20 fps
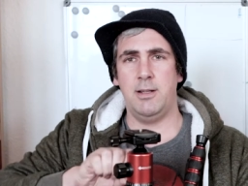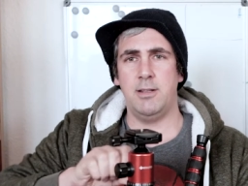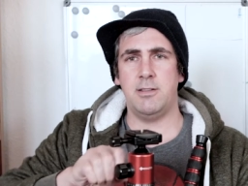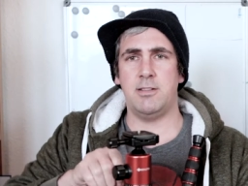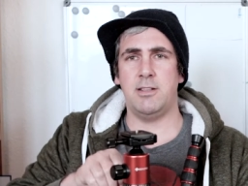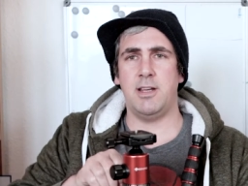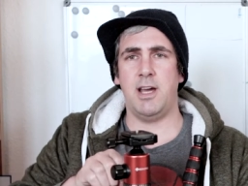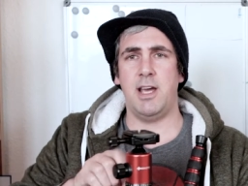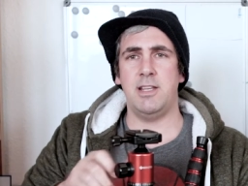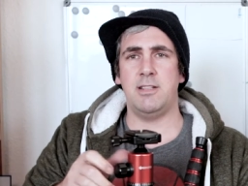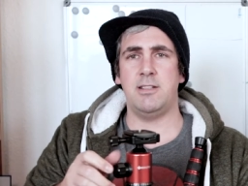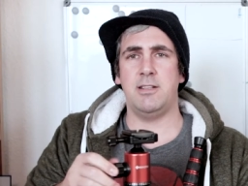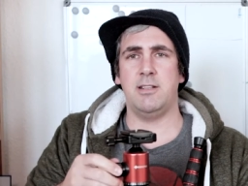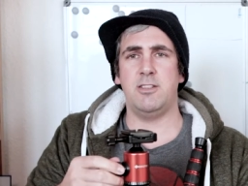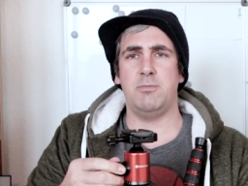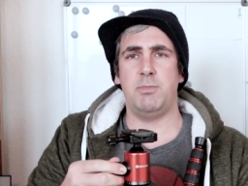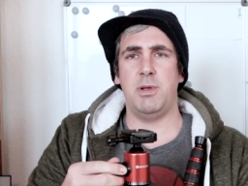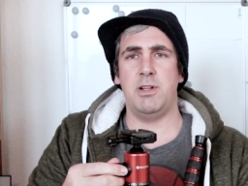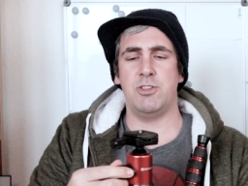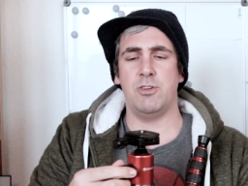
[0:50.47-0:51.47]
it's nice. It
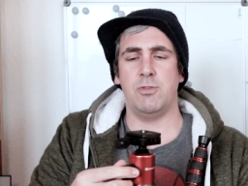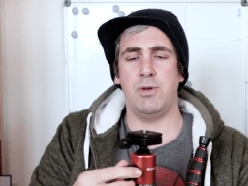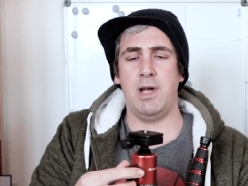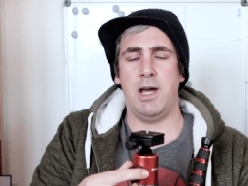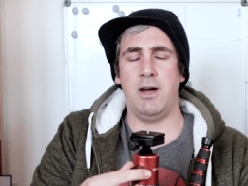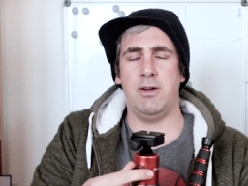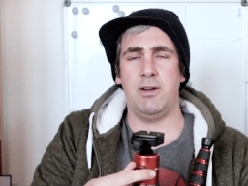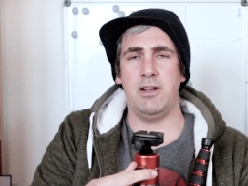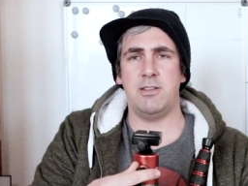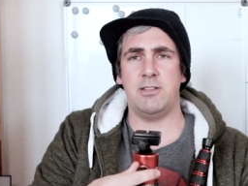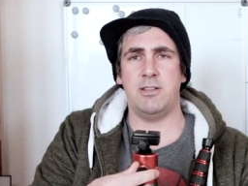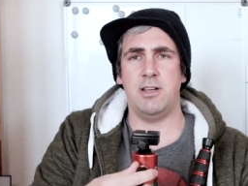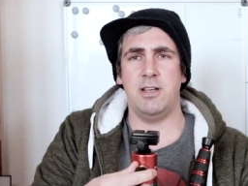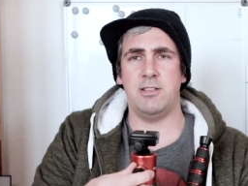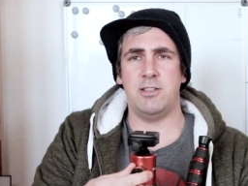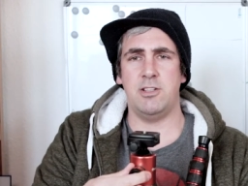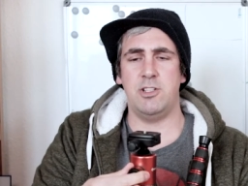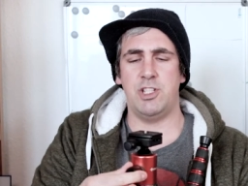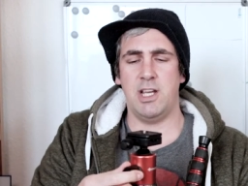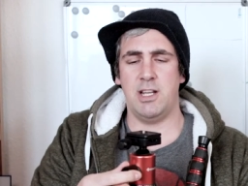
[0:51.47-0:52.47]
spins around. It's
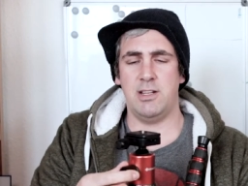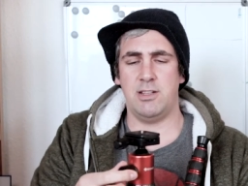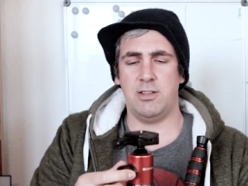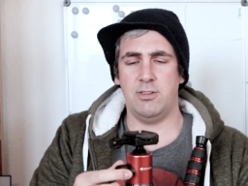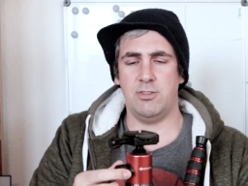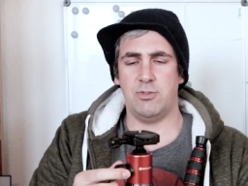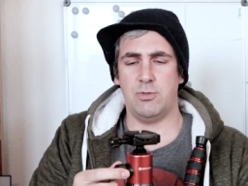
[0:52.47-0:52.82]
nice and gentle.